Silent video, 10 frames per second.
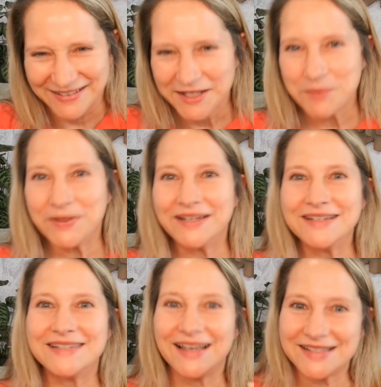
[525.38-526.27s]
but
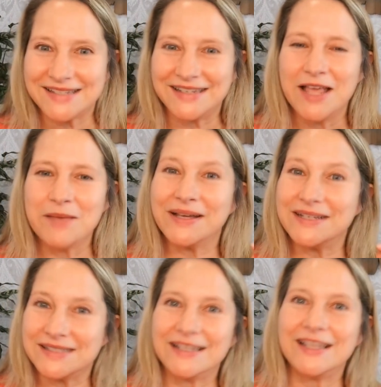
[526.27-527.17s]
he does it by
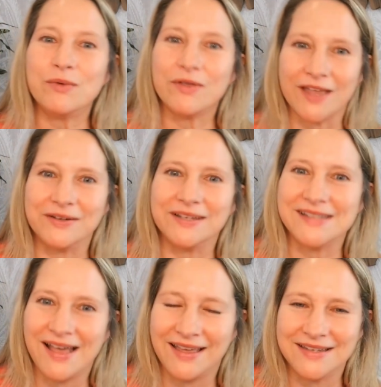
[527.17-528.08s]
seeing without his
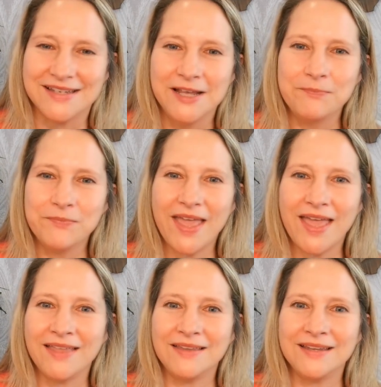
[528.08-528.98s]
eyes.
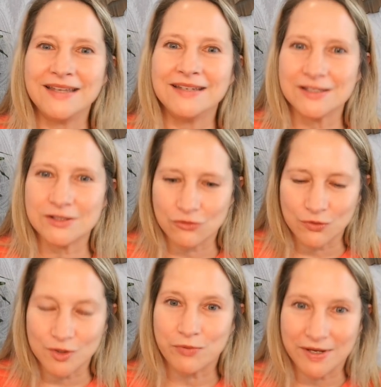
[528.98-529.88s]
And he does it through
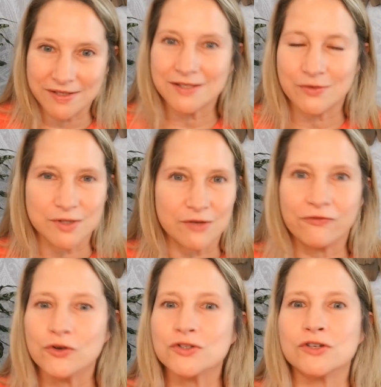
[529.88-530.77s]
this process. That was the
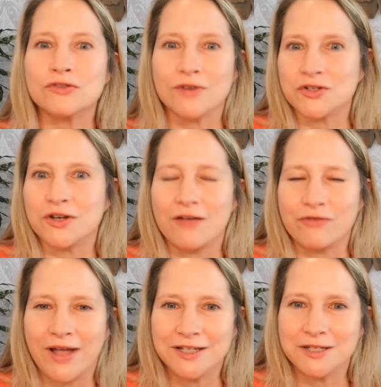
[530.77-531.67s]
first introduction I
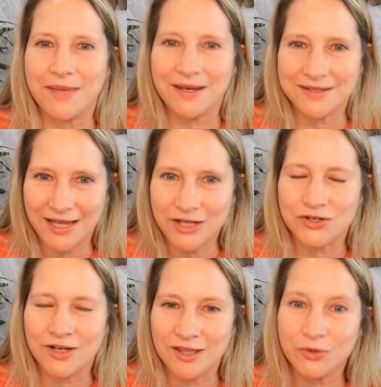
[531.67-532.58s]
ever had to
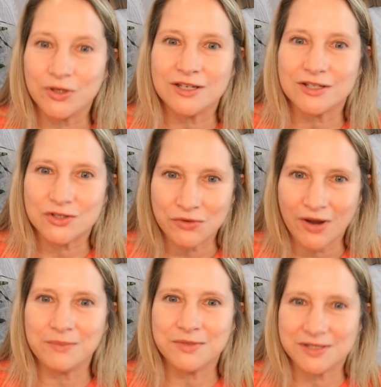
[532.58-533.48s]
meditation. In the book, he
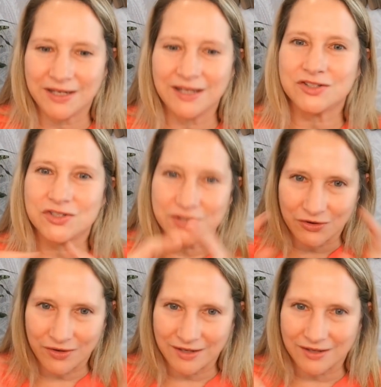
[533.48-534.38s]
describes sitting and
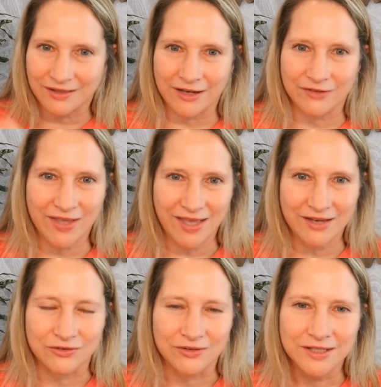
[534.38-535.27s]
staring into the light of a
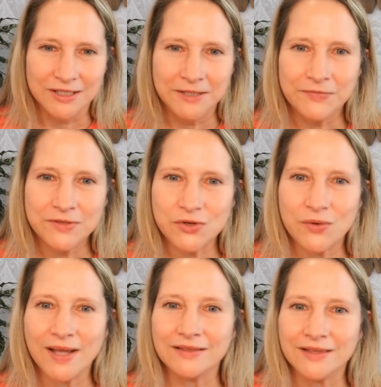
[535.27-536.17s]
candle. So
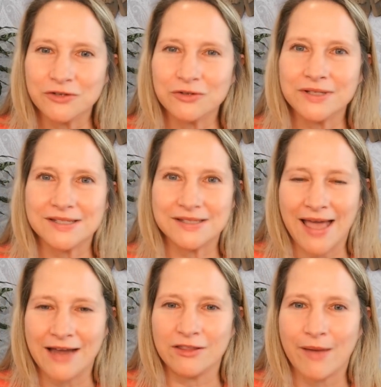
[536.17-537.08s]
I literally
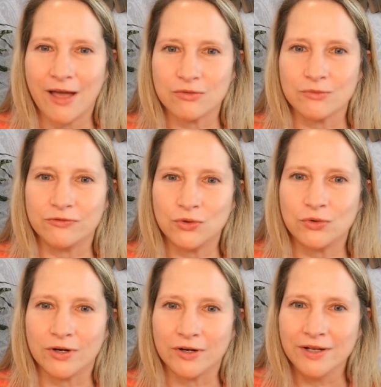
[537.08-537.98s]
sat on the bathroom
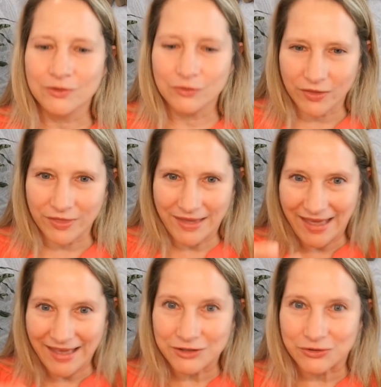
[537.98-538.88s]
floor with a
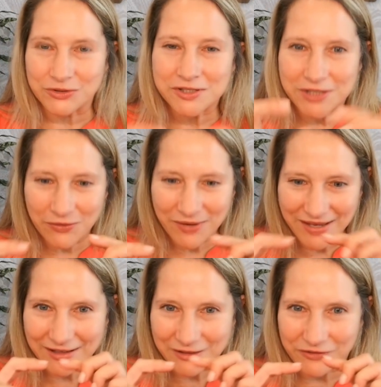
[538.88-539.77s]
candle, staring
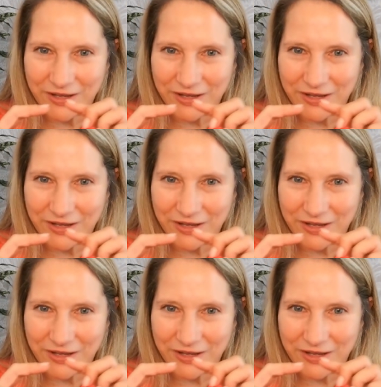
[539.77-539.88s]
into the flame